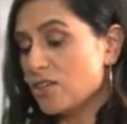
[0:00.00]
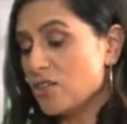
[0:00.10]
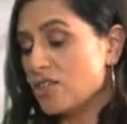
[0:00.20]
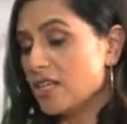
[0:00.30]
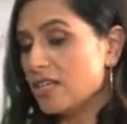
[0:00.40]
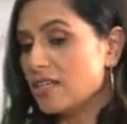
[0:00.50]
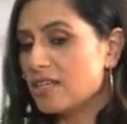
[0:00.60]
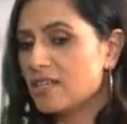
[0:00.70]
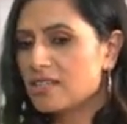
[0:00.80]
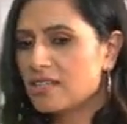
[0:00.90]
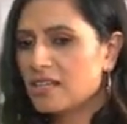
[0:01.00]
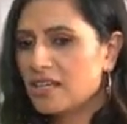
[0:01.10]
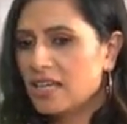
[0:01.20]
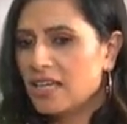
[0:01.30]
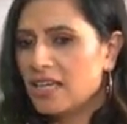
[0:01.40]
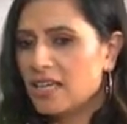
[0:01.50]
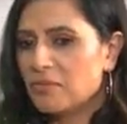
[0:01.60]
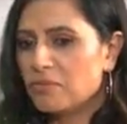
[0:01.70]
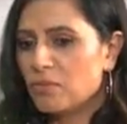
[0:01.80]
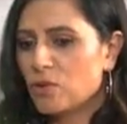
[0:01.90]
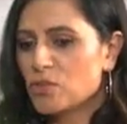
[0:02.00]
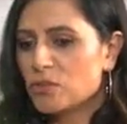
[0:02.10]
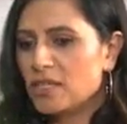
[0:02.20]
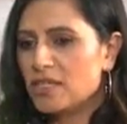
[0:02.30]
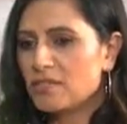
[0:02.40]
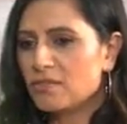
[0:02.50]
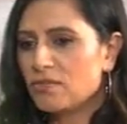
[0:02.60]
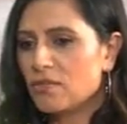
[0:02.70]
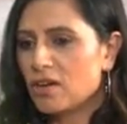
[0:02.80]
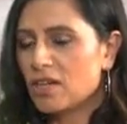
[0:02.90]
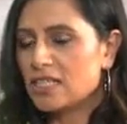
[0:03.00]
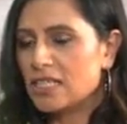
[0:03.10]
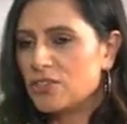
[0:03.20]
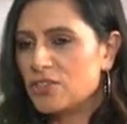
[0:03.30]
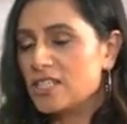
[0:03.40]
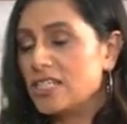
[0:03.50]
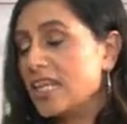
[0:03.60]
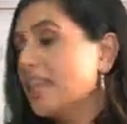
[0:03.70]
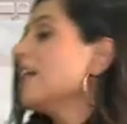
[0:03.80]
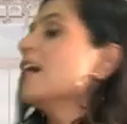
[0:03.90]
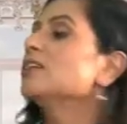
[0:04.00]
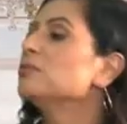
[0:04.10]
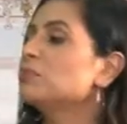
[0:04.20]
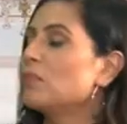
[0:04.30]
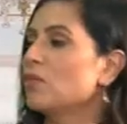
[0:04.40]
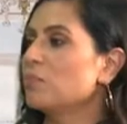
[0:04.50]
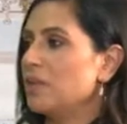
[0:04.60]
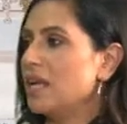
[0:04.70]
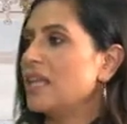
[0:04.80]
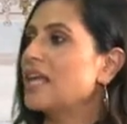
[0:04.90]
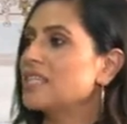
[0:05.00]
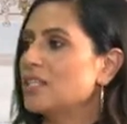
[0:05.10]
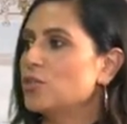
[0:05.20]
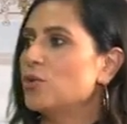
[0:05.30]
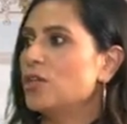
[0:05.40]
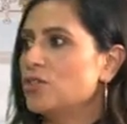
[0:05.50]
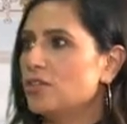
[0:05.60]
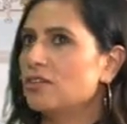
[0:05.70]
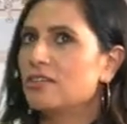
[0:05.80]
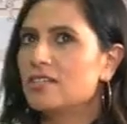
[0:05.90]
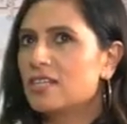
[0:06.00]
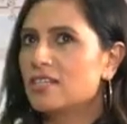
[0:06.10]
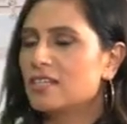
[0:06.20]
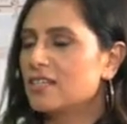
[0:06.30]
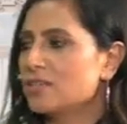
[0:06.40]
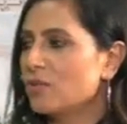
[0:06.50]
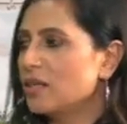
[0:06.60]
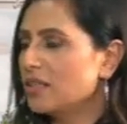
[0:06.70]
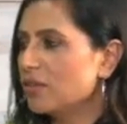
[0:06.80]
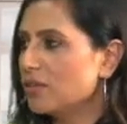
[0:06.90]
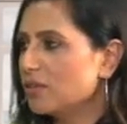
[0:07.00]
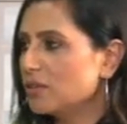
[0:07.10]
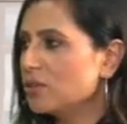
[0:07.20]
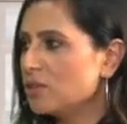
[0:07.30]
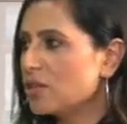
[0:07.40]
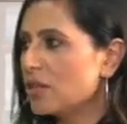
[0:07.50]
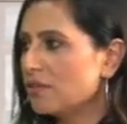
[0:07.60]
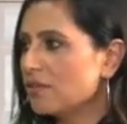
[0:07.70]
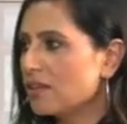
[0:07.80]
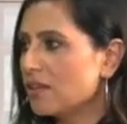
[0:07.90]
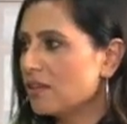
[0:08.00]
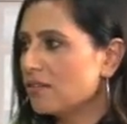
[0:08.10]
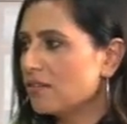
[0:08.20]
you said it's possibly for us easy to say that, but being in that situation is quite difficult to shift the